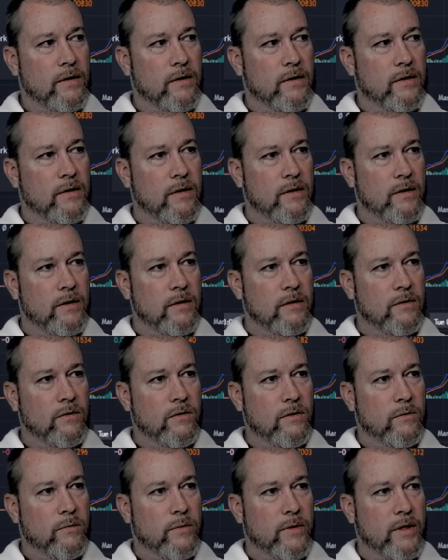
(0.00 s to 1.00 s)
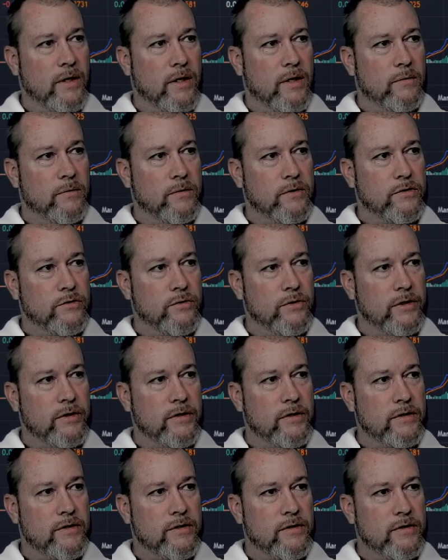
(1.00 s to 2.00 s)
And the only way I would treat
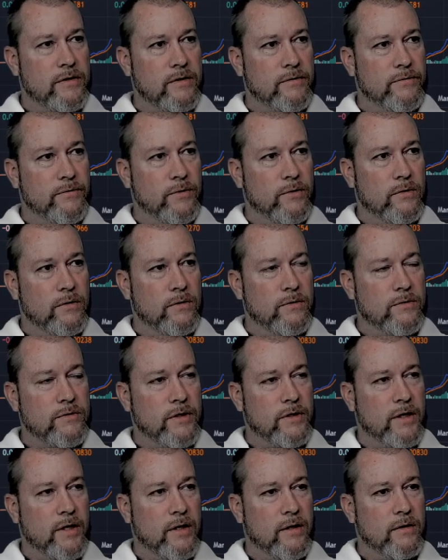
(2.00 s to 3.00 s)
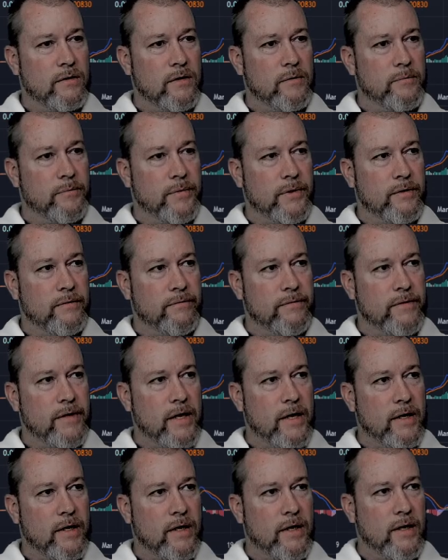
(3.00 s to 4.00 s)
this is if you close the candle above
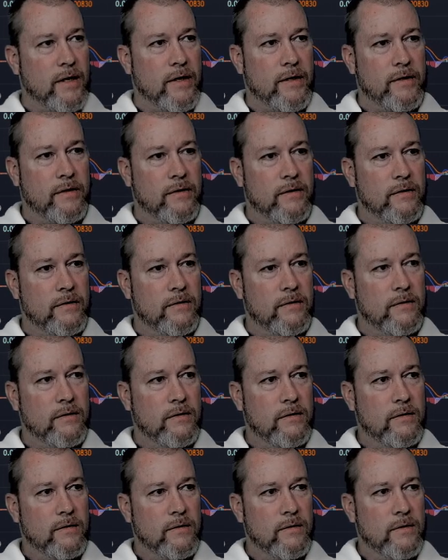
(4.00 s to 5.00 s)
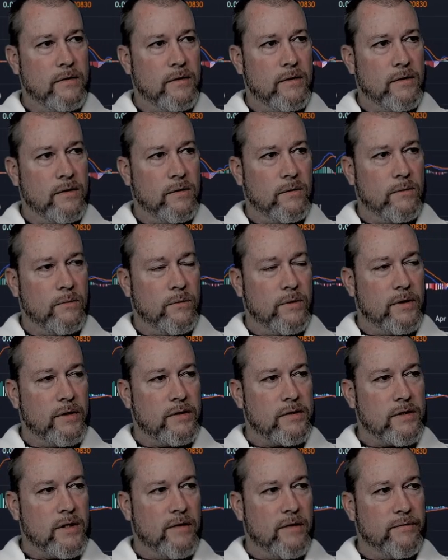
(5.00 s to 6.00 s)
that high, where
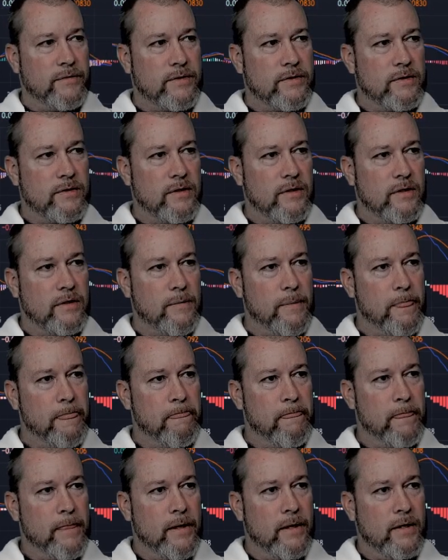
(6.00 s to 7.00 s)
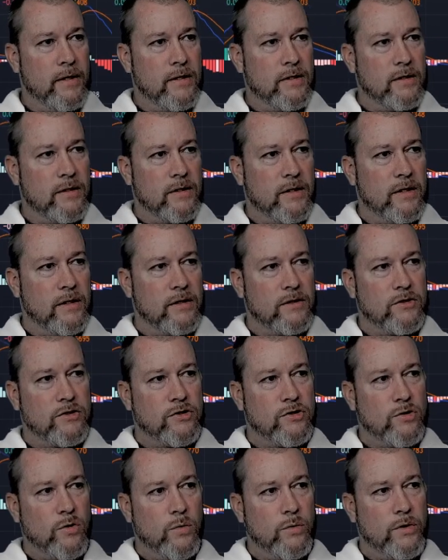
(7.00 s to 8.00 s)
it's obviously getting
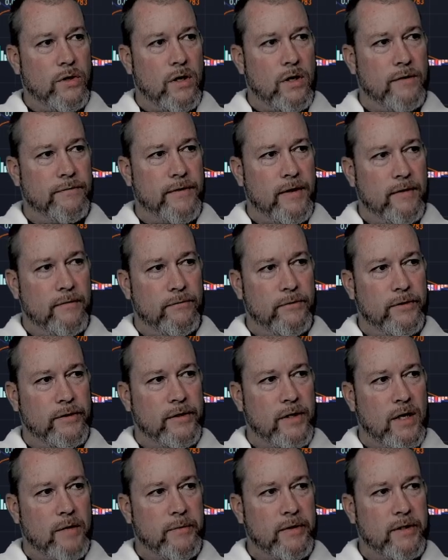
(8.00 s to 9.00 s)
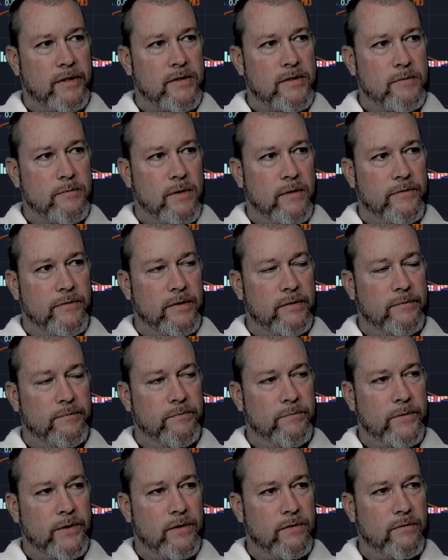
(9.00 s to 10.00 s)
sold off every time it gets above it,
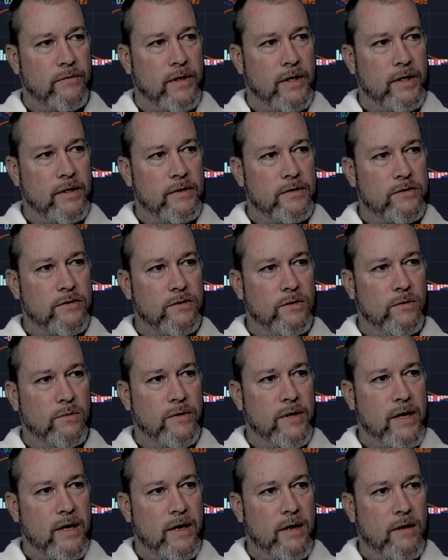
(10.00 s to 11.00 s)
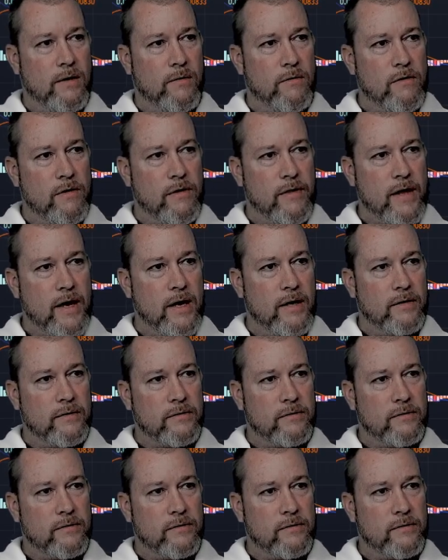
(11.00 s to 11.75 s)
right? So now that